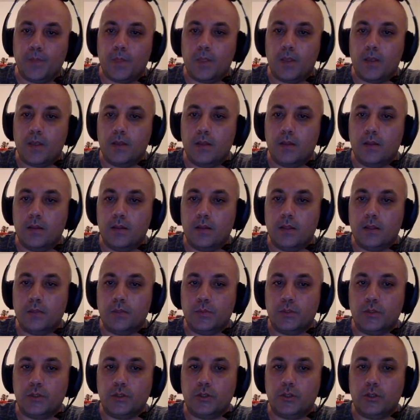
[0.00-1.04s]
this
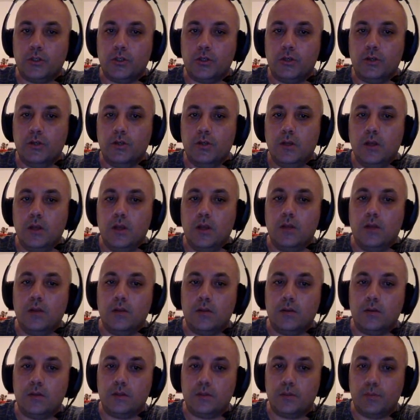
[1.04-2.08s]
position,
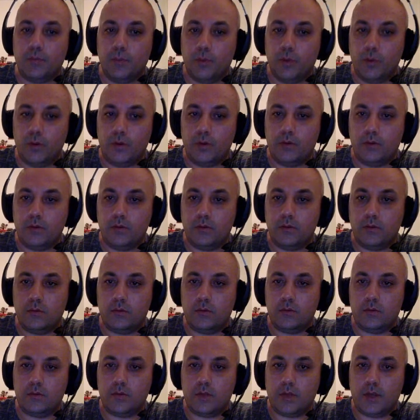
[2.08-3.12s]
there is a pawn
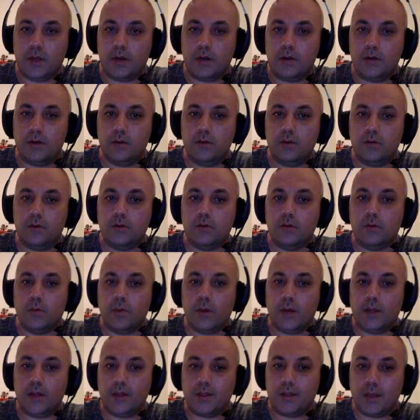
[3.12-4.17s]
there, so
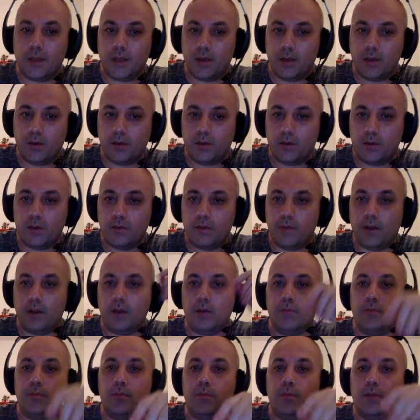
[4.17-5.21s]
white cannot
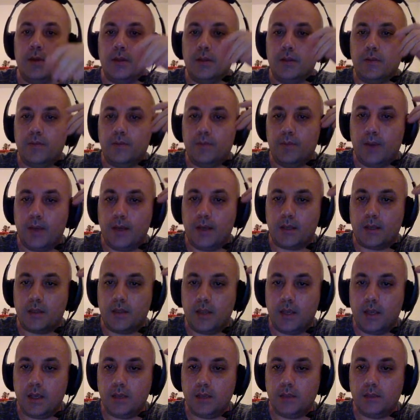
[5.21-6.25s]
develop. But if black
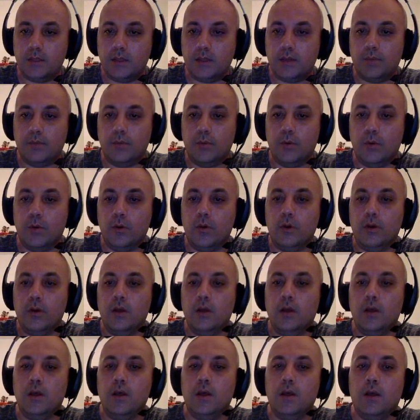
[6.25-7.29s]
takes that pawn,
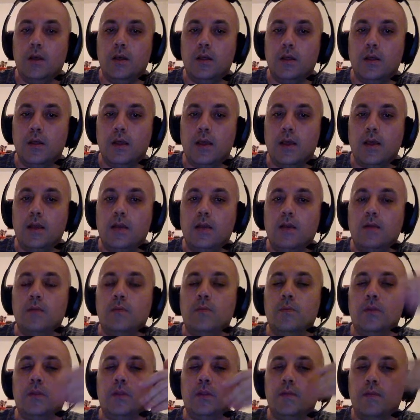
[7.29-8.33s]
then
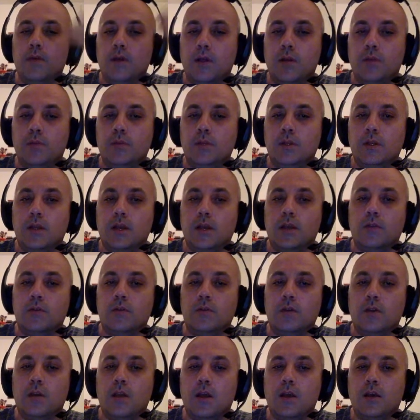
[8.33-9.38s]
we develop the knight
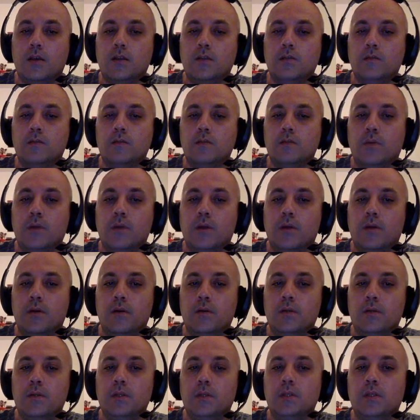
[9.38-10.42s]
on an active square
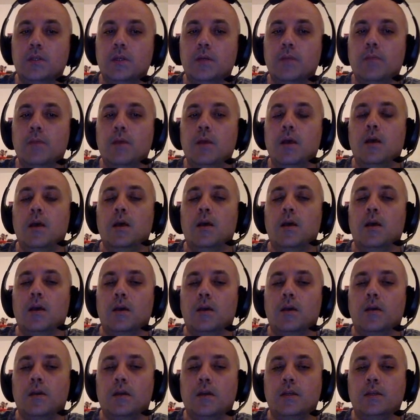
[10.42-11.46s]
with some
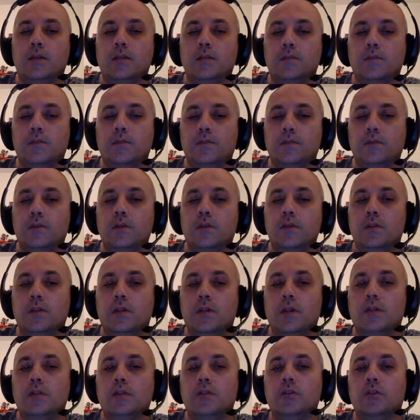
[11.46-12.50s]
aggressive
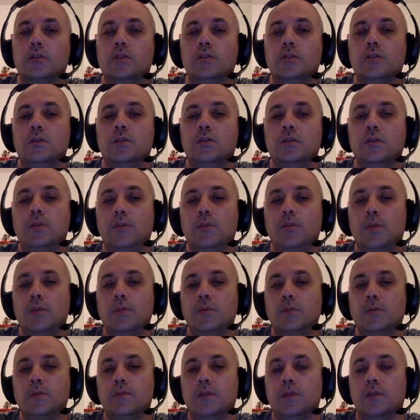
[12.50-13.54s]
intentions,
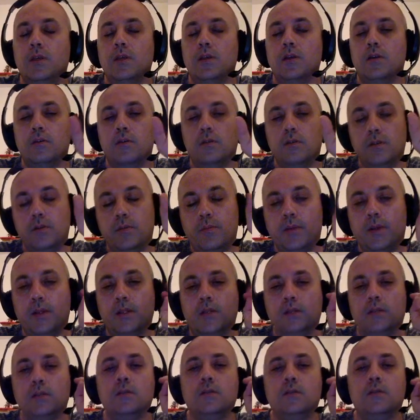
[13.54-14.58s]
sometimes even here,
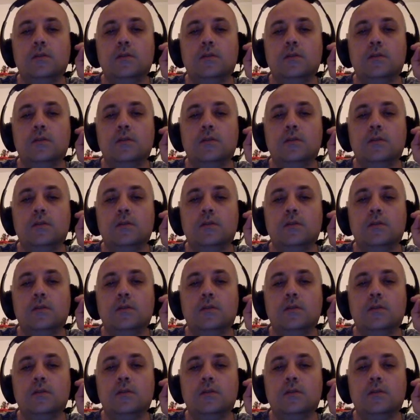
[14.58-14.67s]
depends